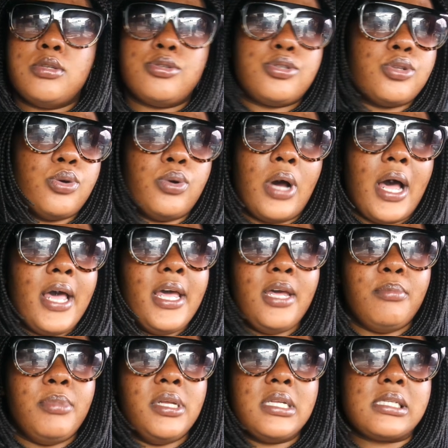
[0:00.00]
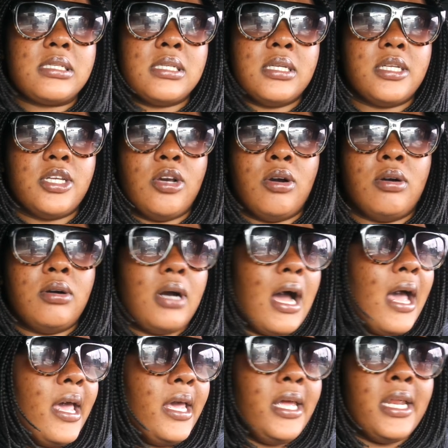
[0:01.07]
So I hate being sick, y'all.
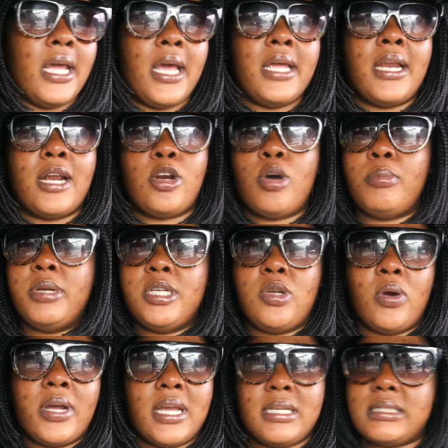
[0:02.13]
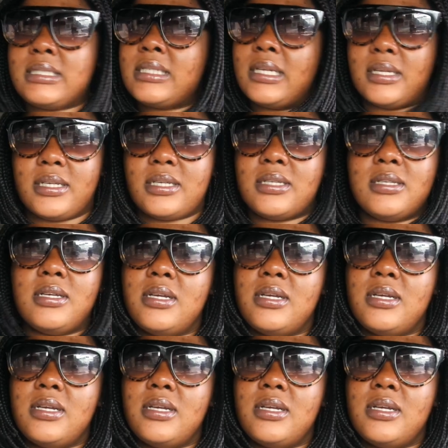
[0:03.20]
I hate it, and I normally don't get sick.